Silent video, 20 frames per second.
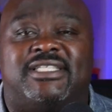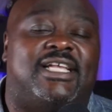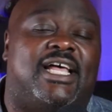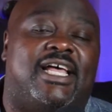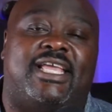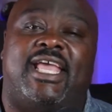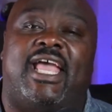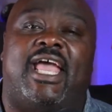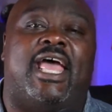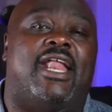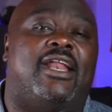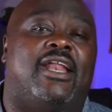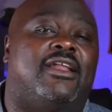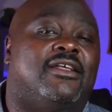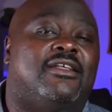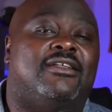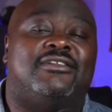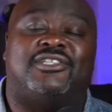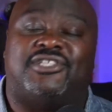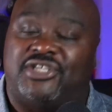Again,
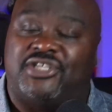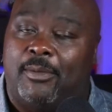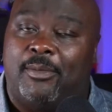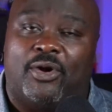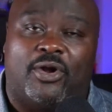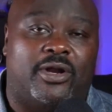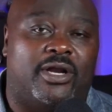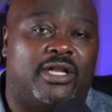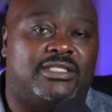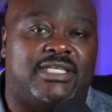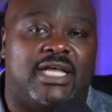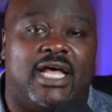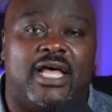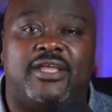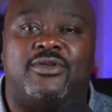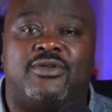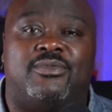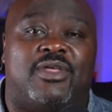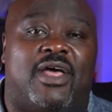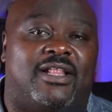some are going to tell
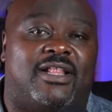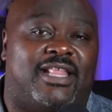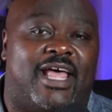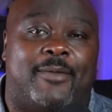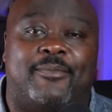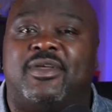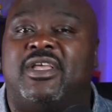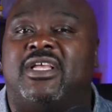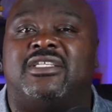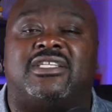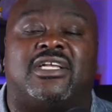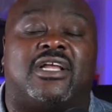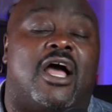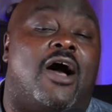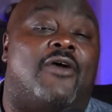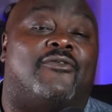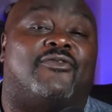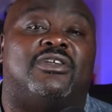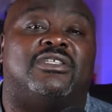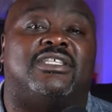you that means the
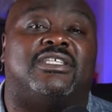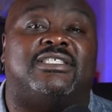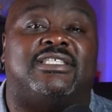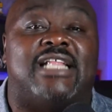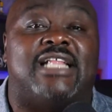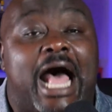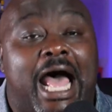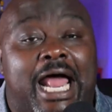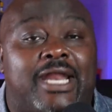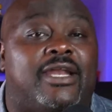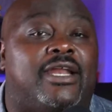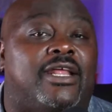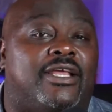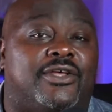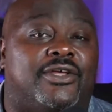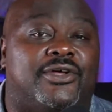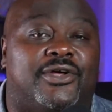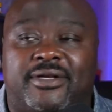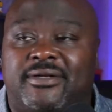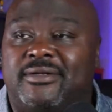conference is not any
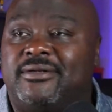good.